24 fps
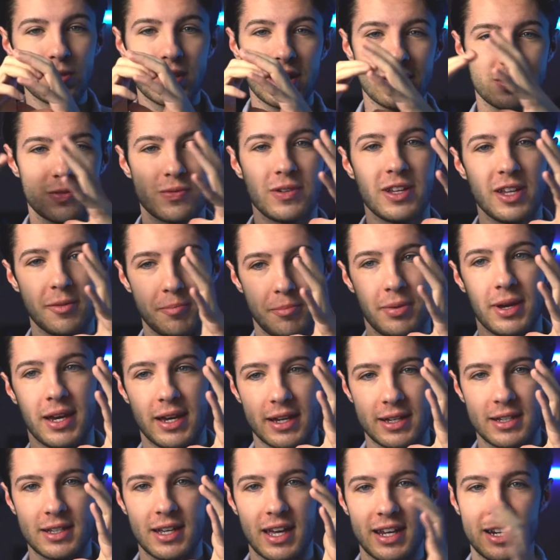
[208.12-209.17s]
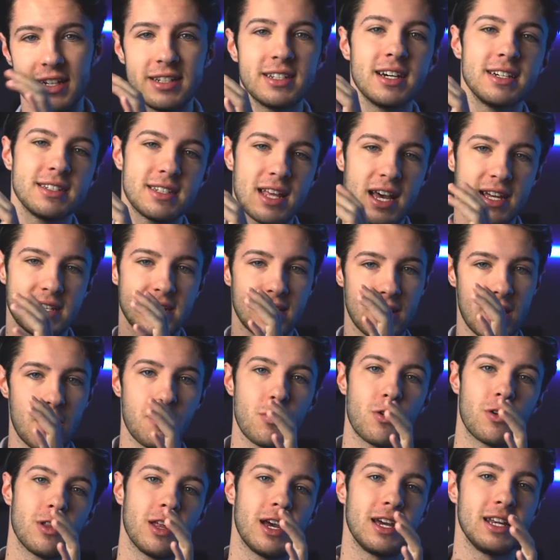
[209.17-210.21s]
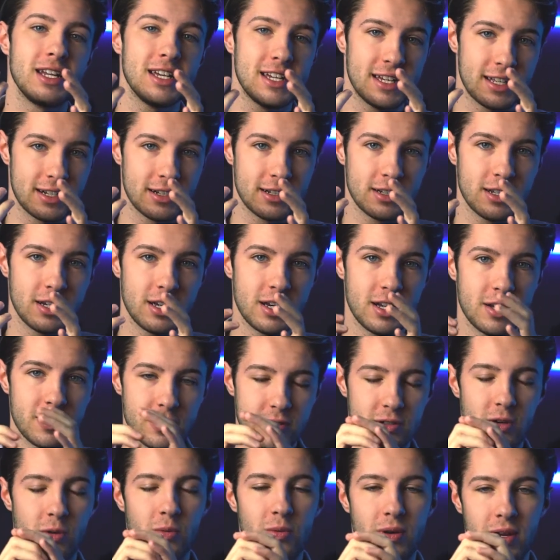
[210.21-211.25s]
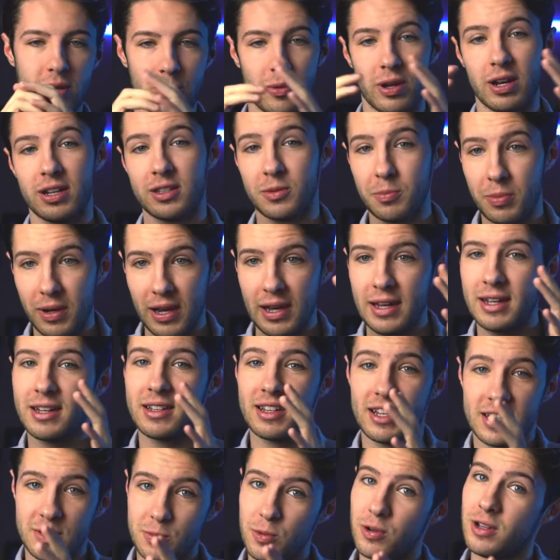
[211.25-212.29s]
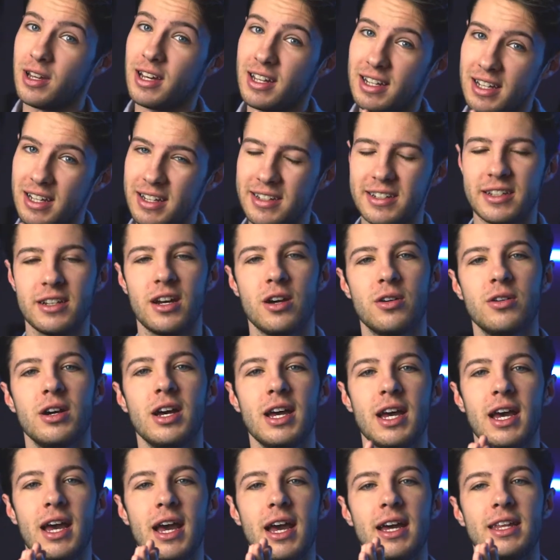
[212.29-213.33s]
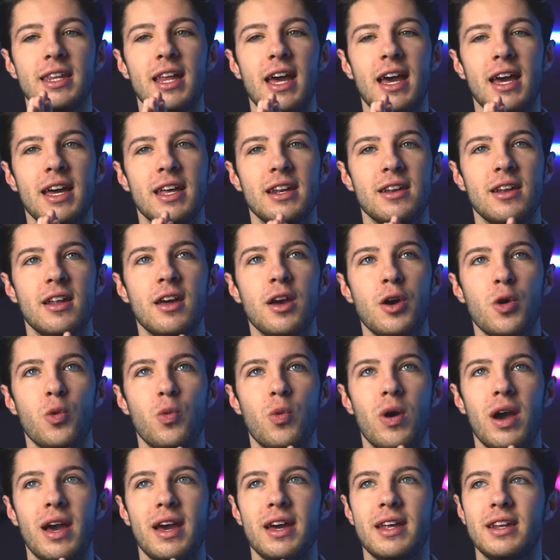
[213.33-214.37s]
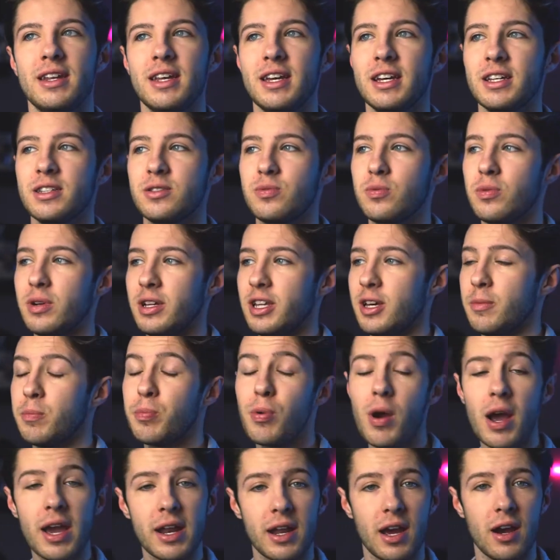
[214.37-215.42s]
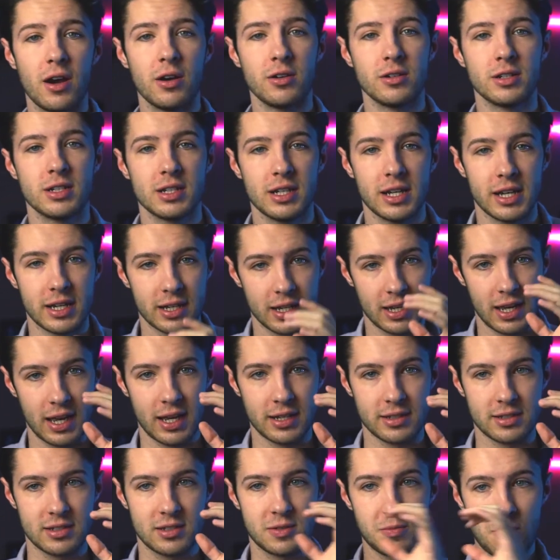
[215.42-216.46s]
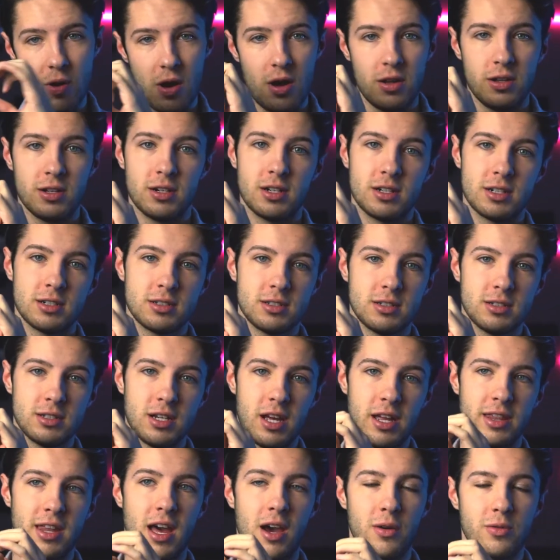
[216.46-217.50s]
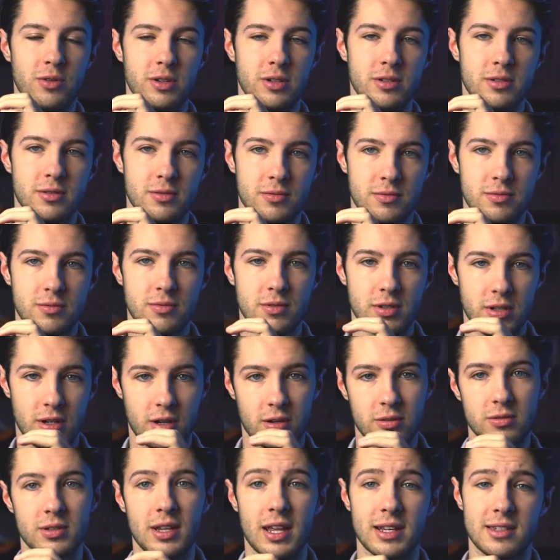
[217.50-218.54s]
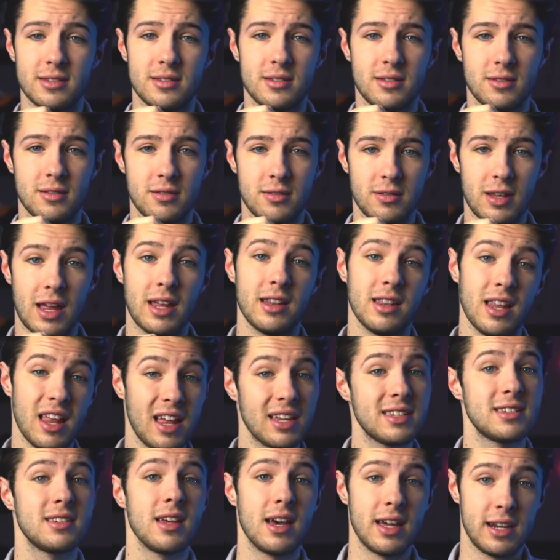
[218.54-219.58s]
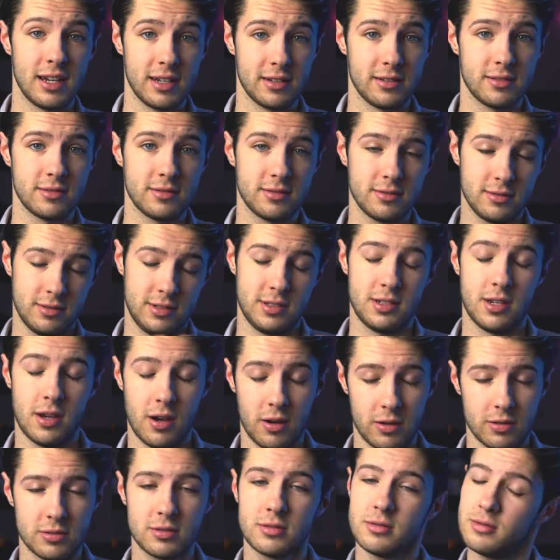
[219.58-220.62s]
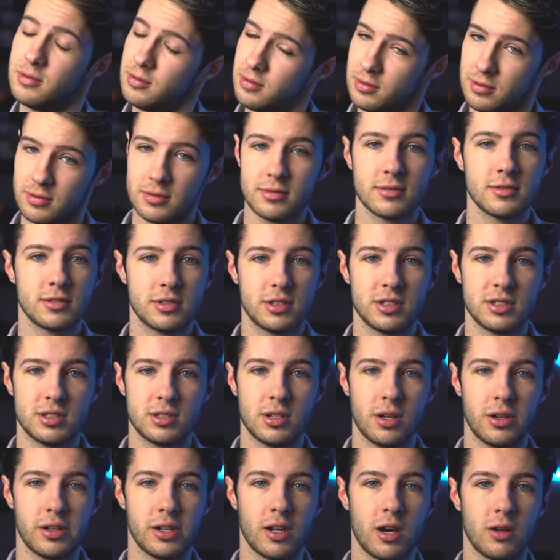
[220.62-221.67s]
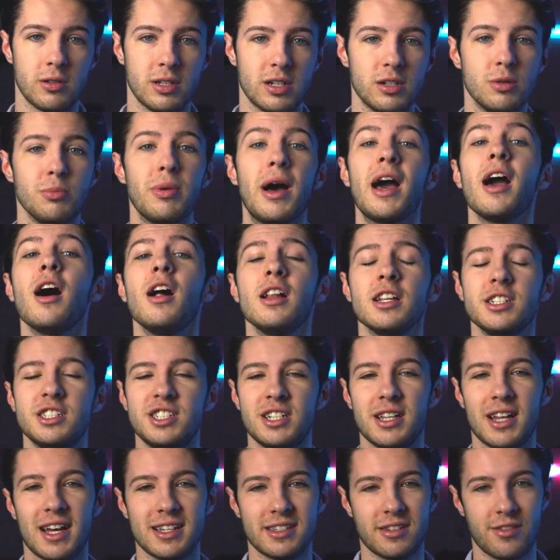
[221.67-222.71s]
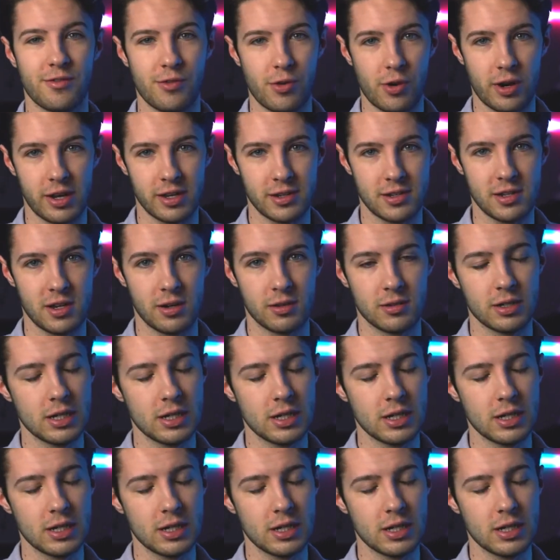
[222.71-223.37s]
gets really big, and it does that to let more light in. So when it's big, it lets more light in, and then when it's really bright out, it gets smaller, and that would, let less light in. So just so you know, a little biology lesson for you too.